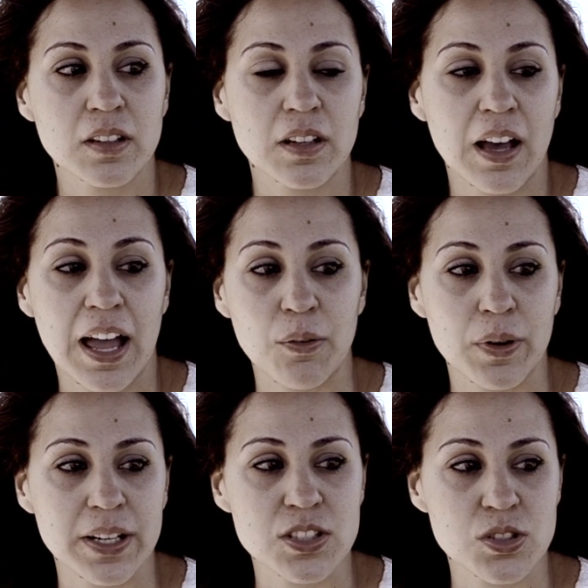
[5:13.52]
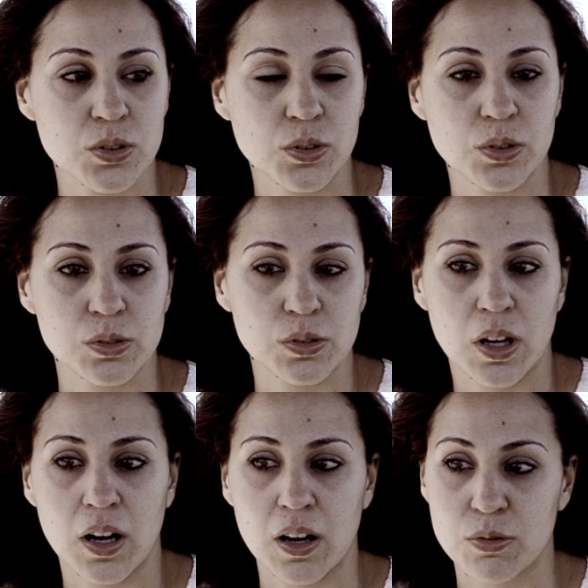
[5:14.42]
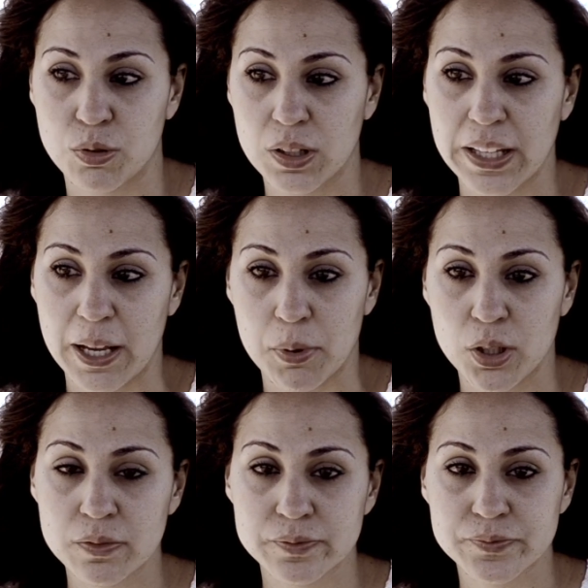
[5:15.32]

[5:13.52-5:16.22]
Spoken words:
I went into full labor,